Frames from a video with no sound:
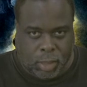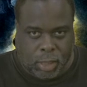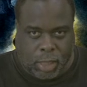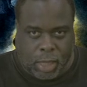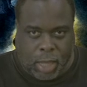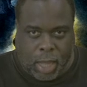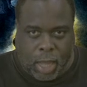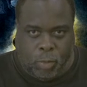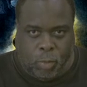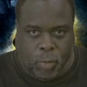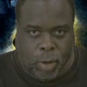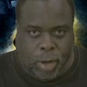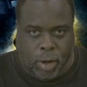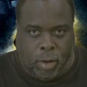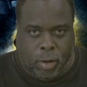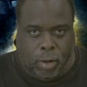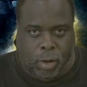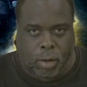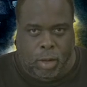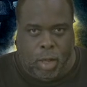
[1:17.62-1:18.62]

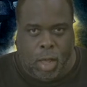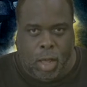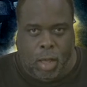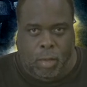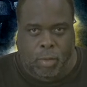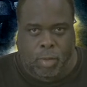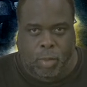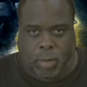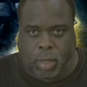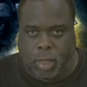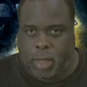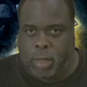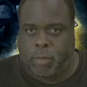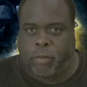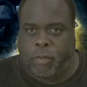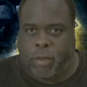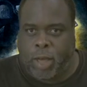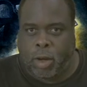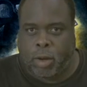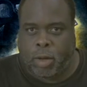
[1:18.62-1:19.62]
the Millennium
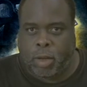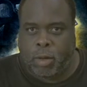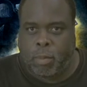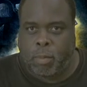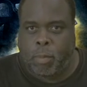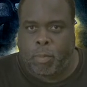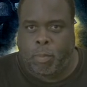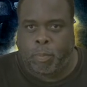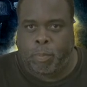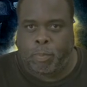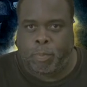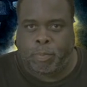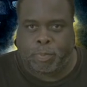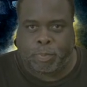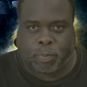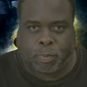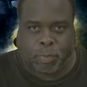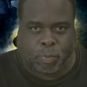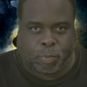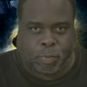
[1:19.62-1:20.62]
Falcon
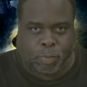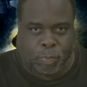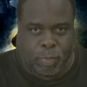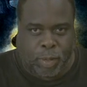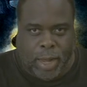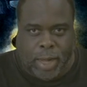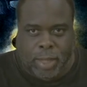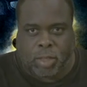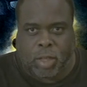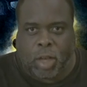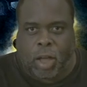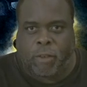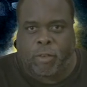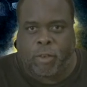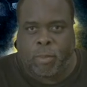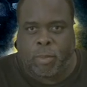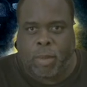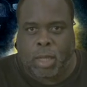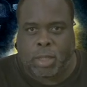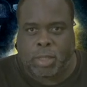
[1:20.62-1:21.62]
blasts off
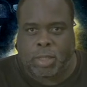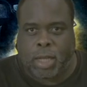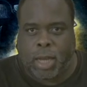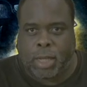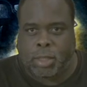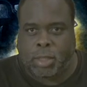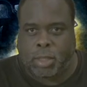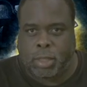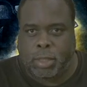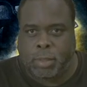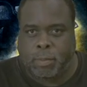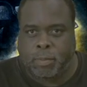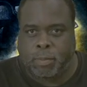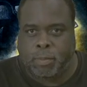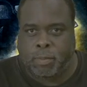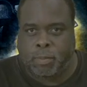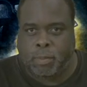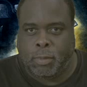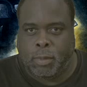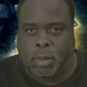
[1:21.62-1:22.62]
from Mos Eisley,
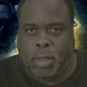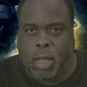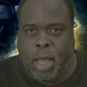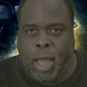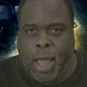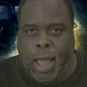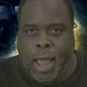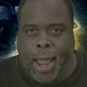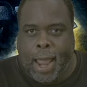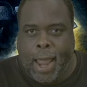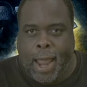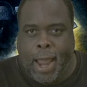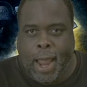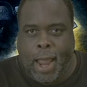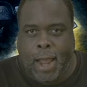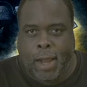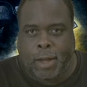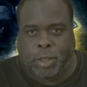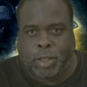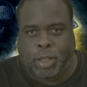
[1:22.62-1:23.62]

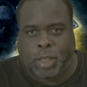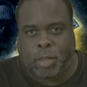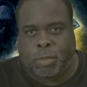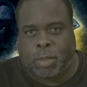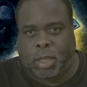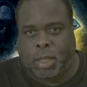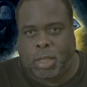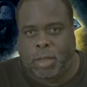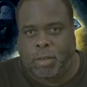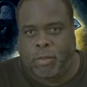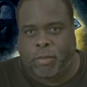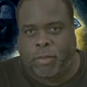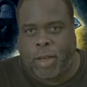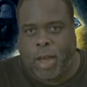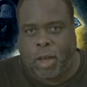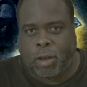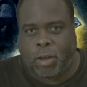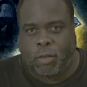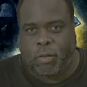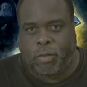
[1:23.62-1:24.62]
and you see the Millennium
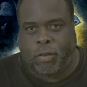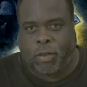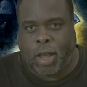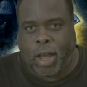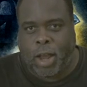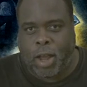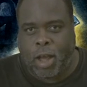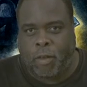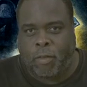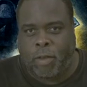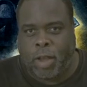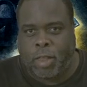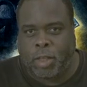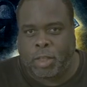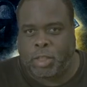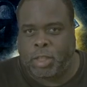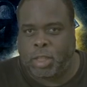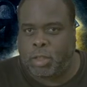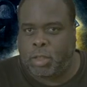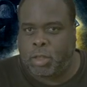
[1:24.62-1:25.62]
Falcon fly off, and then
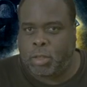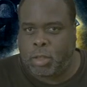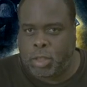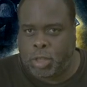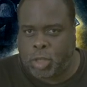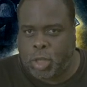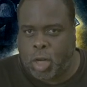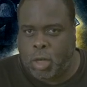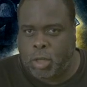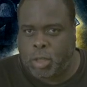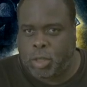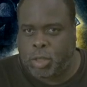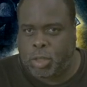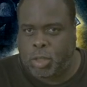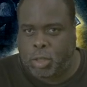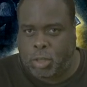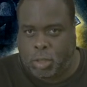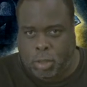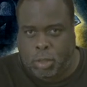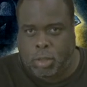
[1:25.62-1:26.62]
you see two Star
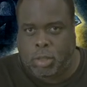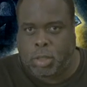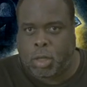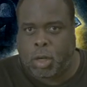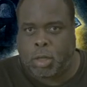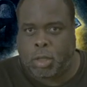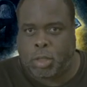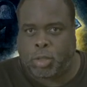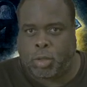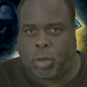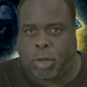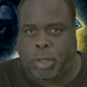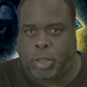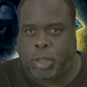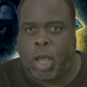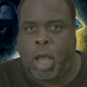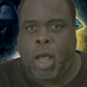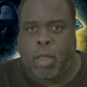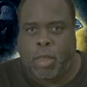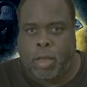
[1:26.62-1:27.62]
Destroyers
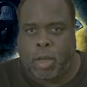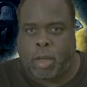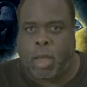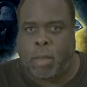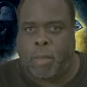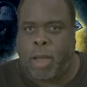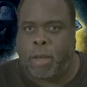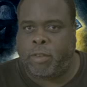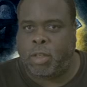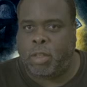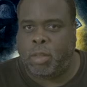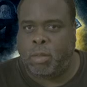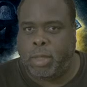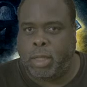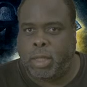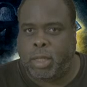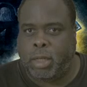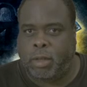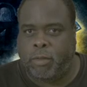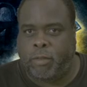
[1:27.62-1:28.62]
that come after the
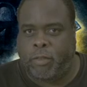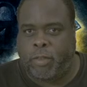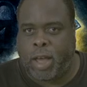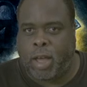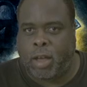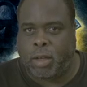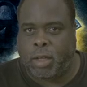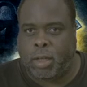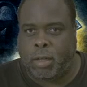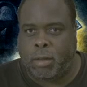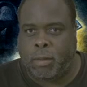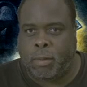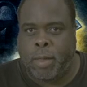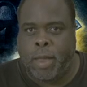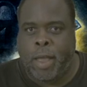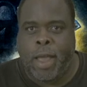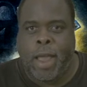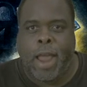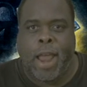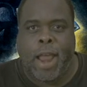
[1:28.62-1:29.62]
Millennium Falcon.
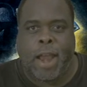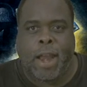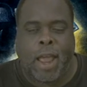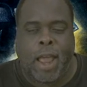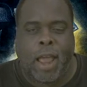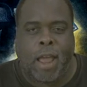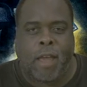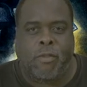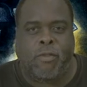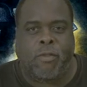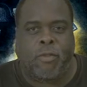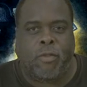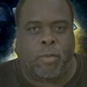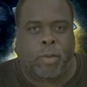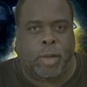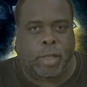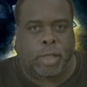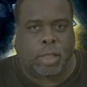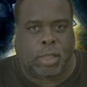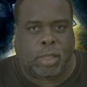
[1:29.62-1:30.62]
In
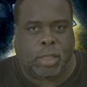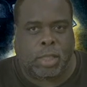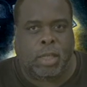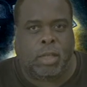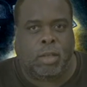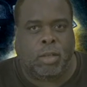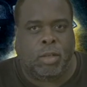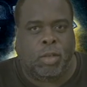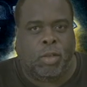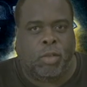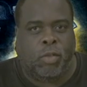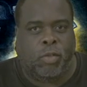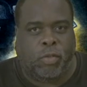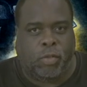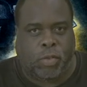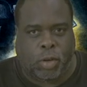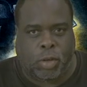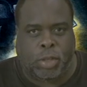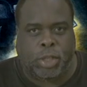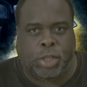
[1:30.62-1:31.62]
every single
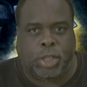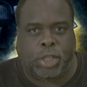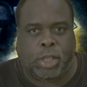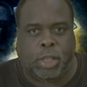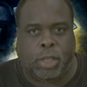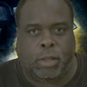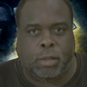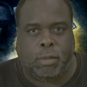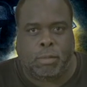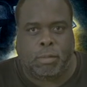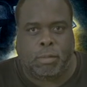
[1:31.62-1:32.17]
version